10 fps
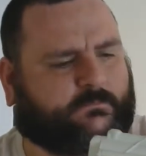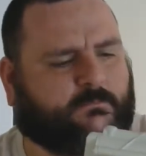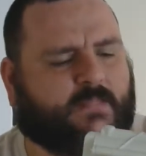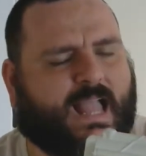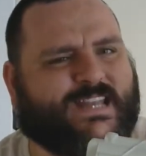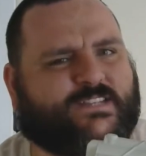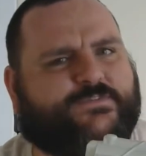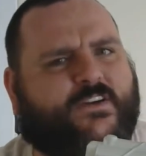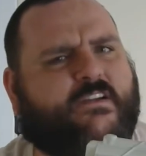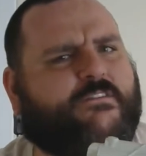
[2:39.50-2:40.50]
And it's
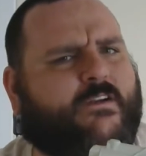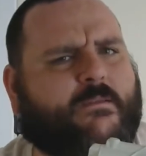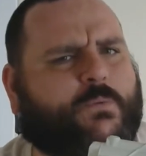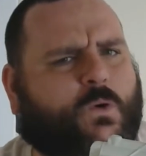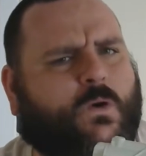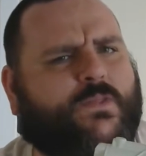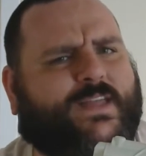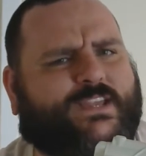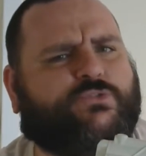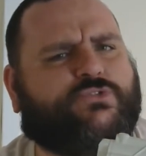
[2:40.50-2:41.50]
very, very important
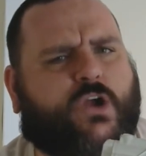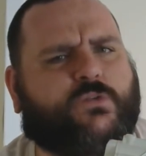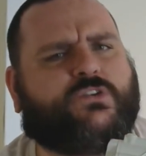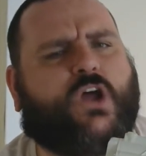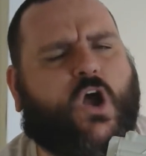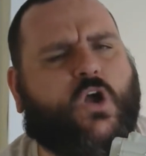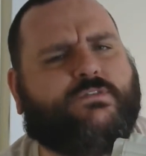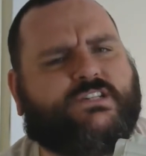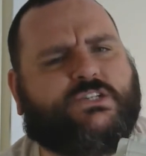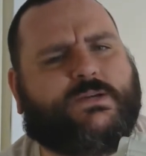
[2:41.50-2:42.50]
that you don't
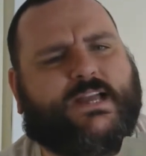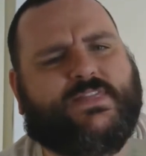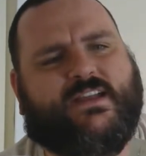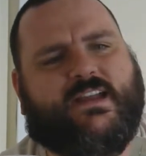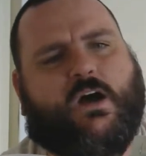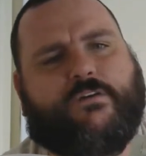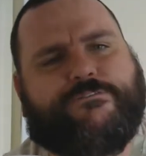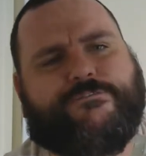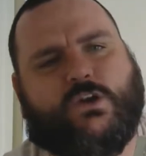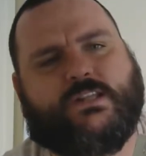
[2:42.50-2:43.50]
overdo it. And there are
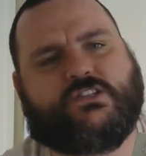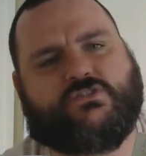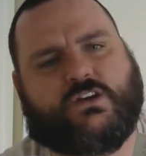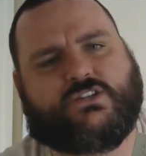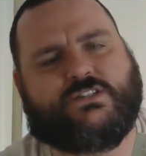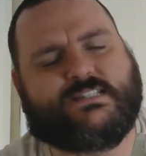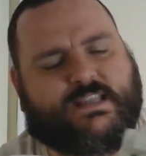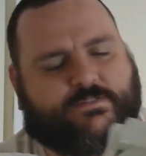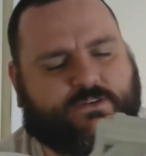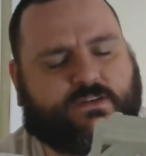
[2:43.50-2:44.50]
full instructions
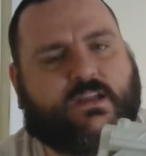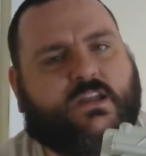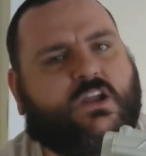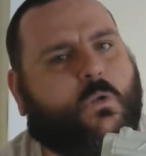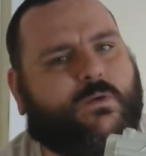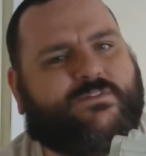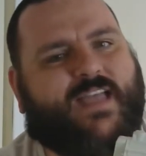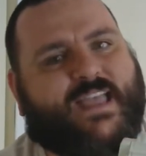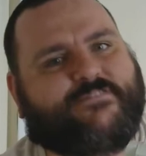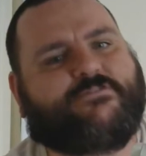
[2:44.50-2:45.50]
given with
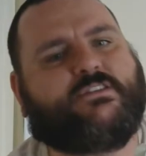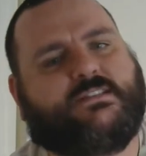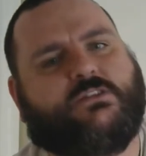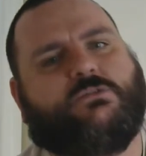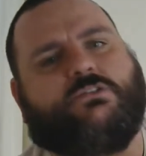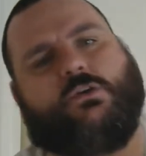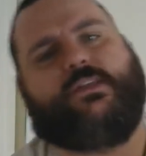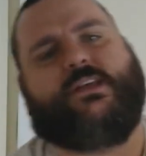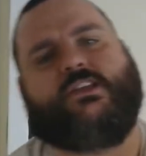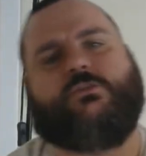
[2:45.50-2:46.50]
every single toy
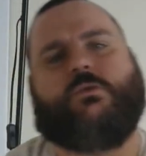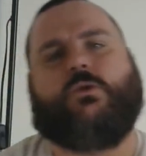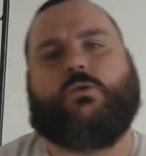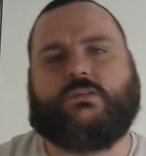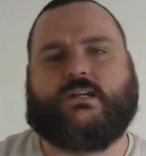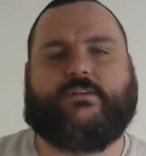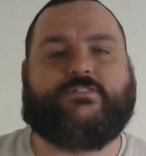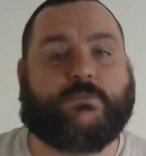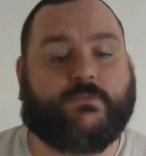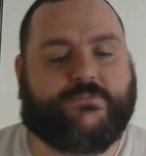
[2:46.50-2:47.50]
that you will order
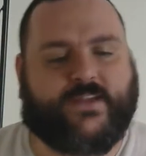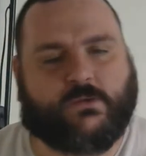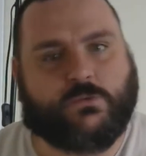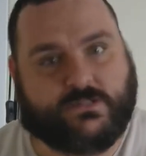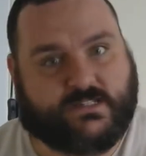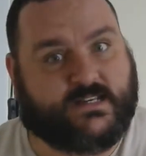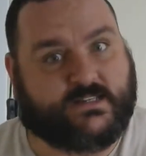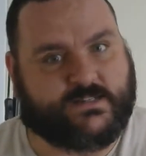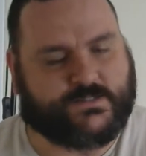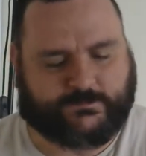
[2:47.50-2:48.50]
from thick-walled
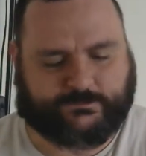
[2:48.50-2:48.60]
cylinders.